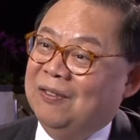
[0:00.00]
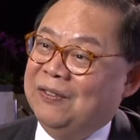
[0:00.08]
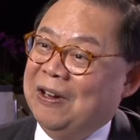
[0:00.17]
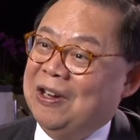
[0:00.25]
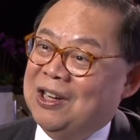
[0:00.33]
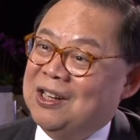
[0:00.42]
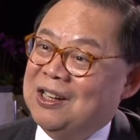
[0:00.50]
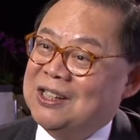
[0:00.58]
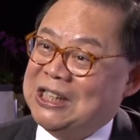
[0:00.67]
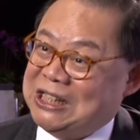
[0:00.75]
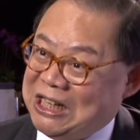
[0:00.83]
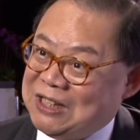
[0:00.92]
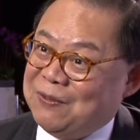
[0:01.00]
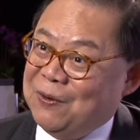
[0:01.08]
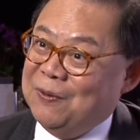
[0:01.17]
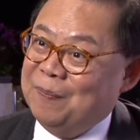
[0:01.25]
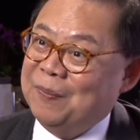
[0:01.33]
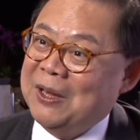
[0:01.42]
very
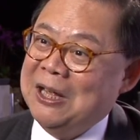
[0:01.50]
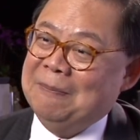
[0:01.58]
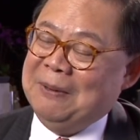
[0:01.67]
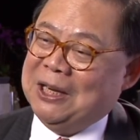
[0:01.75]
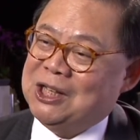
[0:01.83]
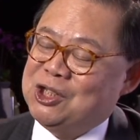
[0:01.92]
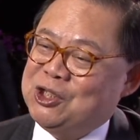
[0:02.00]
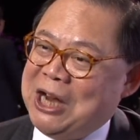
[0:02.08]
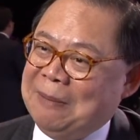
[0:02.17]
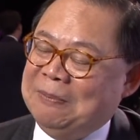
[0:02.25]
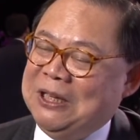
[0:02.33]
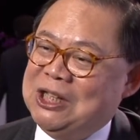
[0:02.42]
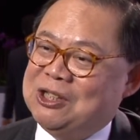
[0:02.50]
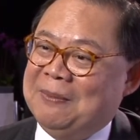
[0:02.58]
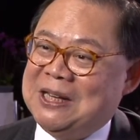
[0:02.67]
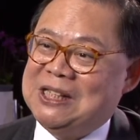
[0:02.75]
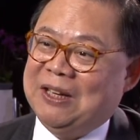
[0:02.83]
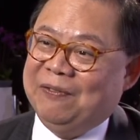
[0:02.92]
successful, because Japanese
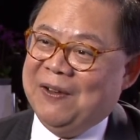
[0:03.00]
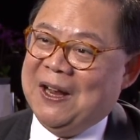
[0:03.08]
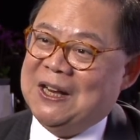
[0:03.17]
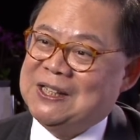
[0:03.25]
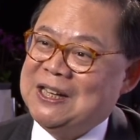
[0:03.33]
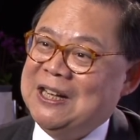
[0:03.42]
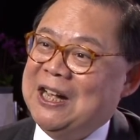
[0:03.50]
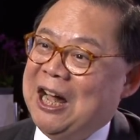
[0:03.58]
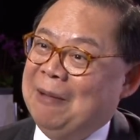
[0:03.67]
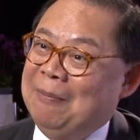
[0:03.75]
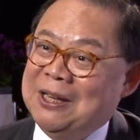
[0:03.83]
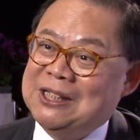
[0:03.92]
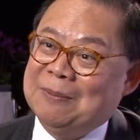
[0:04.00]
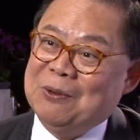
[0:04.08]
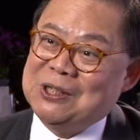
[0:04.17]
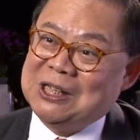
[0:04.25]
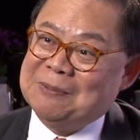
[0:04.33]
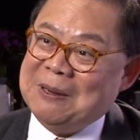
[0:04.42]
domestic fares are amongst the
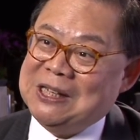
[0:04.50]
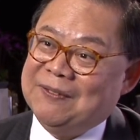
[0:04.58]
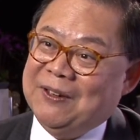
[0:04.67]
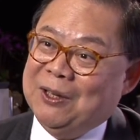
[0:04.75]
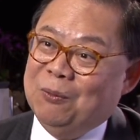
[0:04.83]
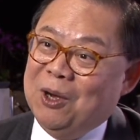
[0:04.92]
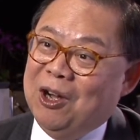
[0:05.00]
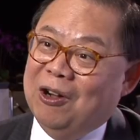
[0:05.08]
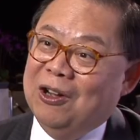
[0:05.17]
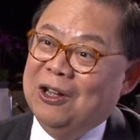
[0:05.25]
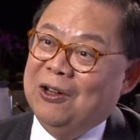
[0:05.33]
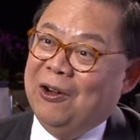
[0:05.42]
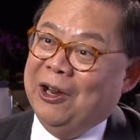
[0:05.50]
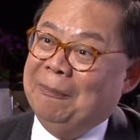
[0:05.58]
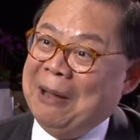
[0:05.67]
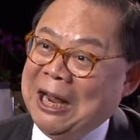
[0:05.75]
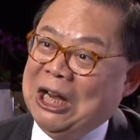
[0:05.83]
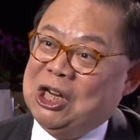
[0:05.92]
most expensive in the world on a
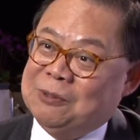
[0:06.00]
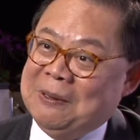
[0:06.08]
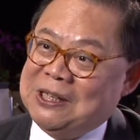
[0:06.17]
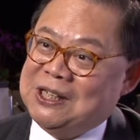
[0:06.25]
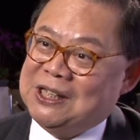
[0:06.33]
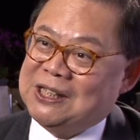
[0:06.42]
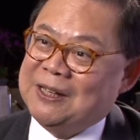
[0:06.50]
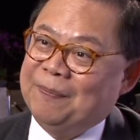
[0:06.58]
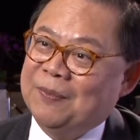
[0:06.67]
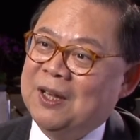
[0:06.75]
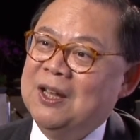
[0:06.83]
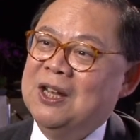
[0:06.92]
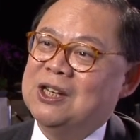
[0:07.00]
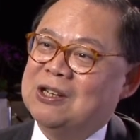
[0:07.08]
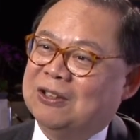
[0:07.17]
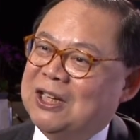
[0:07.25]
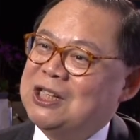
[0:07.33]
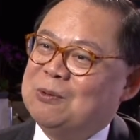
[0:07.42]
mileage basis. So
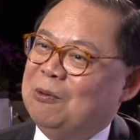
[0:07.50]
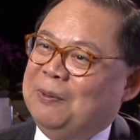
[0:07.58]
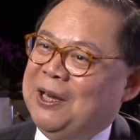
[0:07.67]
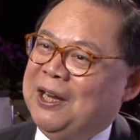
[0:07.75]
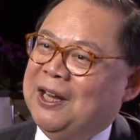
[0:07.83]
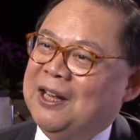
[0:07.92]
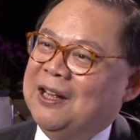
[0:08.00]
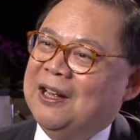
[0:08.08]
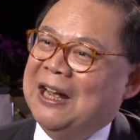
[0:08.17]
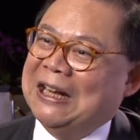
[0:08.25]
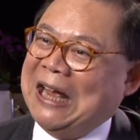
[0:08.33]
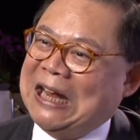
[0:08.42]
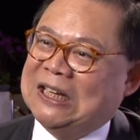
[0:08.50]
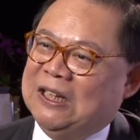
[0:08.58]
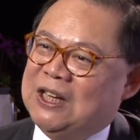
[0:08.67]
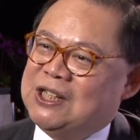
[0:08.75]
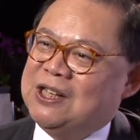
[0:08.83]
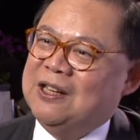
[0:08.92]
this will be a
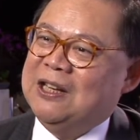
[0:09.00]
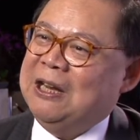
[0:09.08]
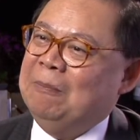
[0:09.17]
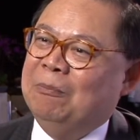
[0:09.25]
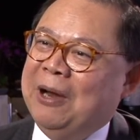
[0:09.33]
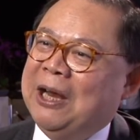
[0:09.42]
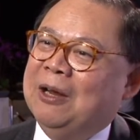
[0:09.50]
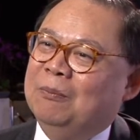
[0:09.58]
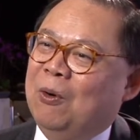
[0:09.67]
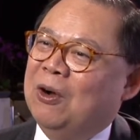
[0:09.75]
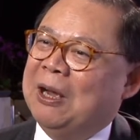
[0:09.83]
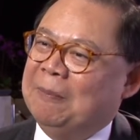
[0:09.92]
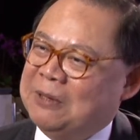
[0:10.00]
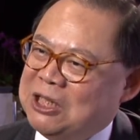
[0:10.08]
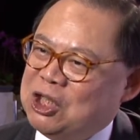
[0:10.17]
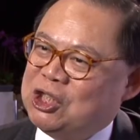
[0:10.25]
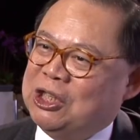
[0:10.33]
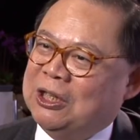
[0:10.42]
catalyst in bringing more
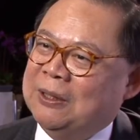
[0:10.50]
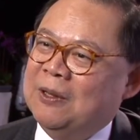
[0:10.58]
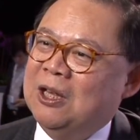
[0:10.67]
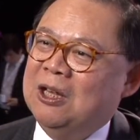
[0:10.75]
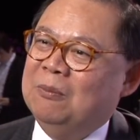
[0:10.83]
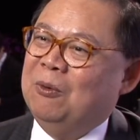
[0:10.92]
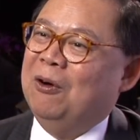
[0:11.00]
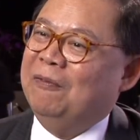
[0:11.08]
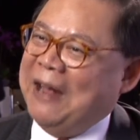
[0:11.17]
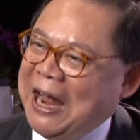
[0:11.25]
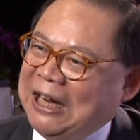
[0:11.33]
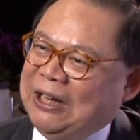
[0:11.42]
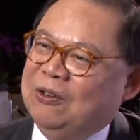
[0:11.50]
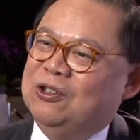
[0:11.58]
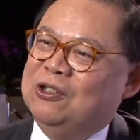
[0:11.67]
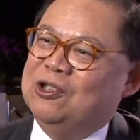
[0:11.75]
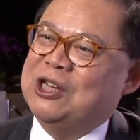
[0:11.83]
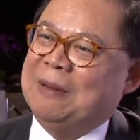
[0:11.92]
competition, more value
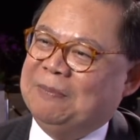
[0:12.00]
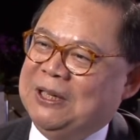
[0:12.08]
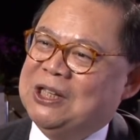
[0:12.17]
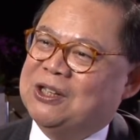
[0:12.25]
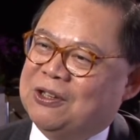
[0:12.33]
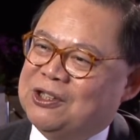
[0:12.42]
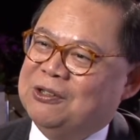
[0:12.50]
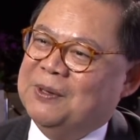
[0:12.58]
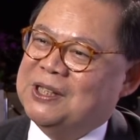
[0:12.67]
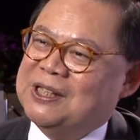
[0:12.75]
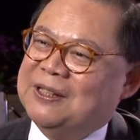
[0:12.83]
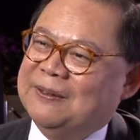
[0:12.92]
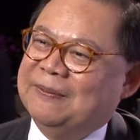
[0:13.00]
to Japanese consumers.